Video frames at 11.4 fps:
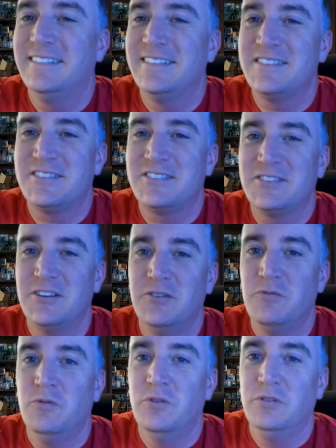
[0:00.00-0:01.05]

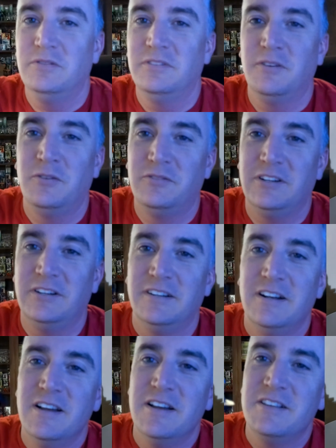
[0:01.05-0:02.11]
So over here,
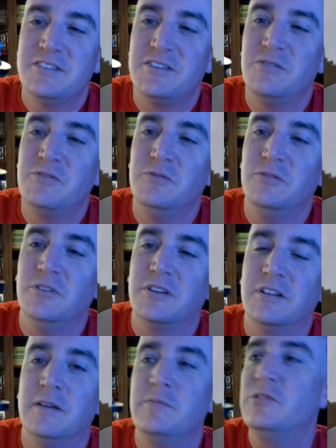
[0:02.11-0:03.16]
so cool
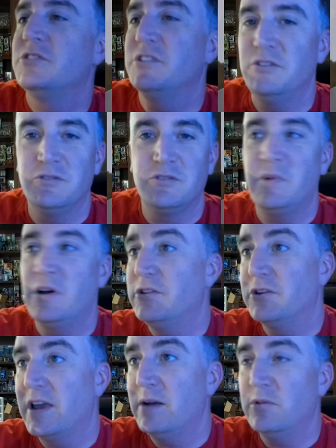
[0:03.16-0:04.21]
looking. I'm used to using my
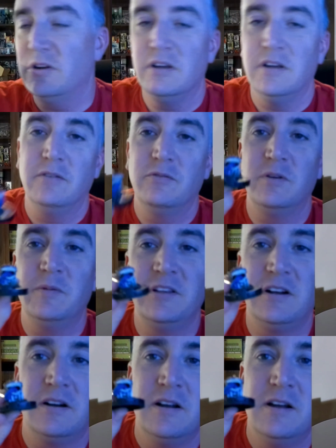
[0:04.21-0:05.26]
other camera, would have been
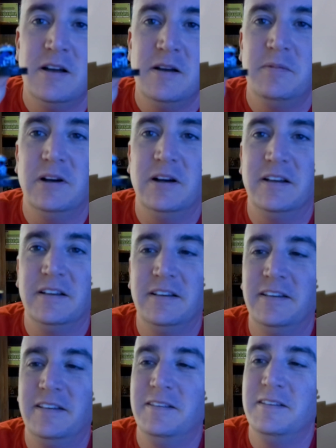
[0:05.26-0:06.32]
there, but
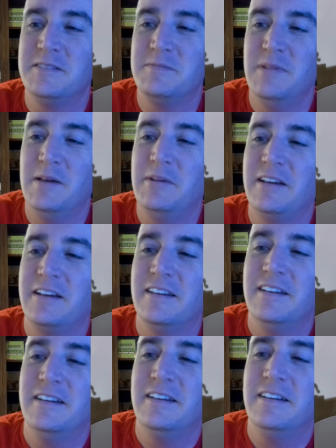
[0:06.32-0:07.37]
it's Mimic.
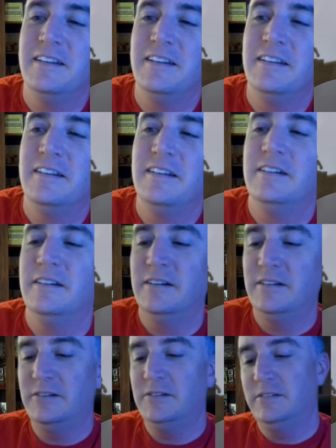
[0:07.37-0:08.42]

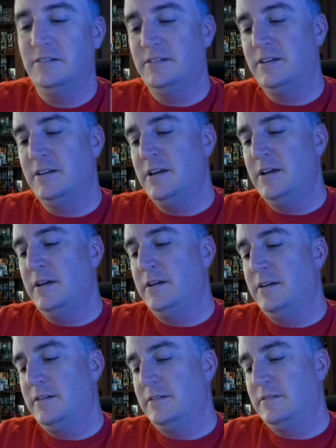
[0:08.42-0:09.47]
Oh,
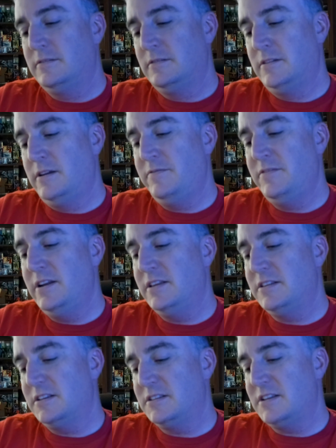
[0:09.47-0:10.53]
love that
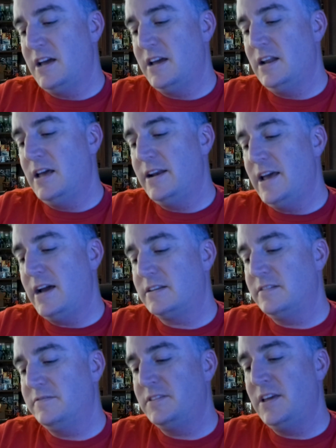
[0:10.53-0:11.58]
it's a sideline
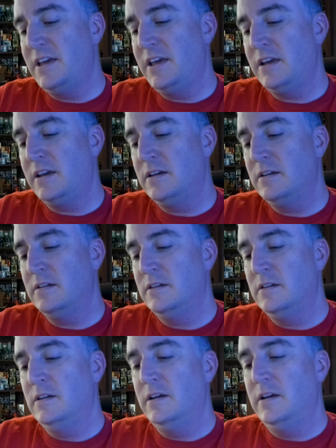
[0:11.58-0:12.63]
active thing,
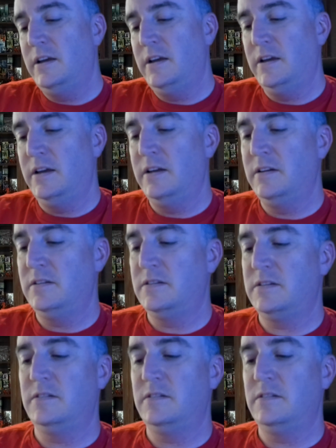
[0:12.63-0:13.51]
and